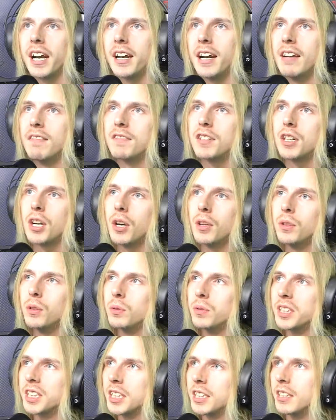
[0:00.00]
have
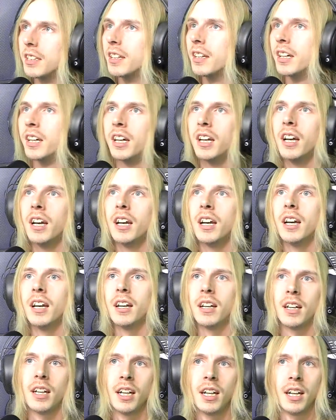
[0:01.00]
chosen.
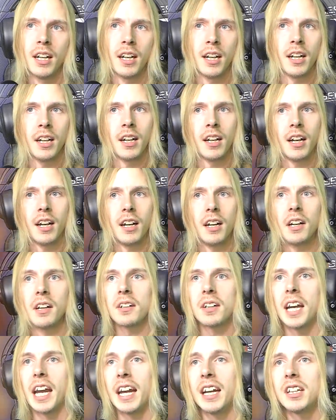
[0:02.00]

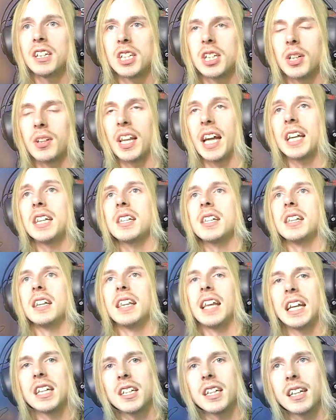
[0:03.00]
Okay, so that's
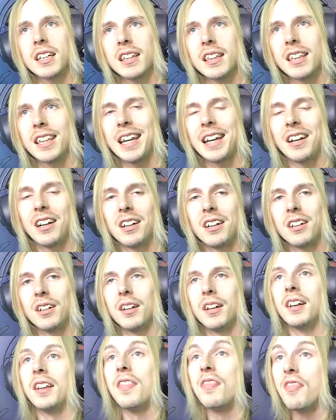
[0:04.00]
like
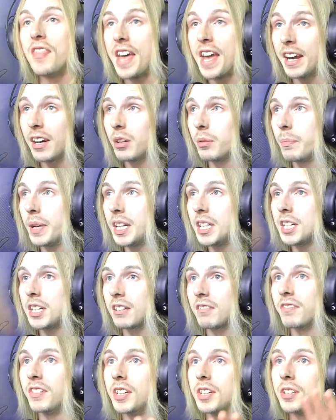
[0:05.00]
their basic
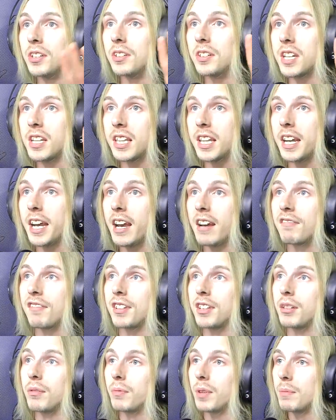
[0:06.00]
features that they have on
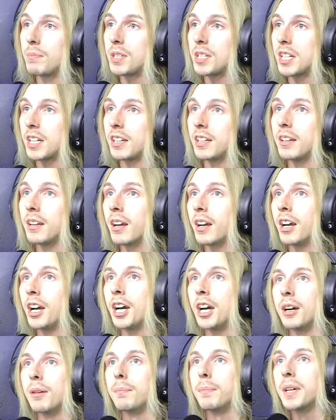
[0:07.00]
the website,
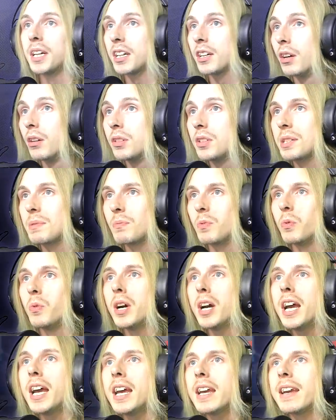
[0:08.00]
but it goes
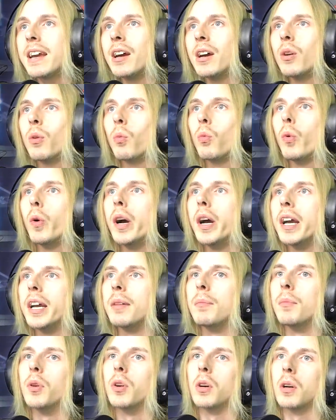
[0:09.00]
way
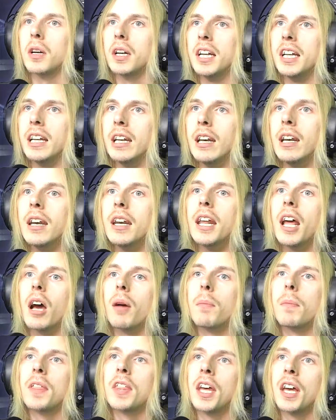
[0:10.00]
more in
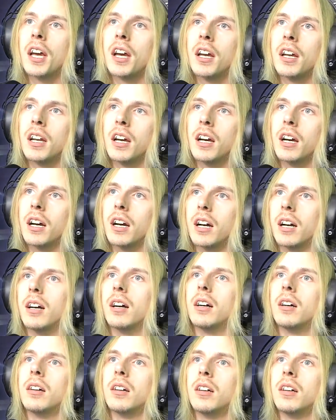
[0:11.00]
depth than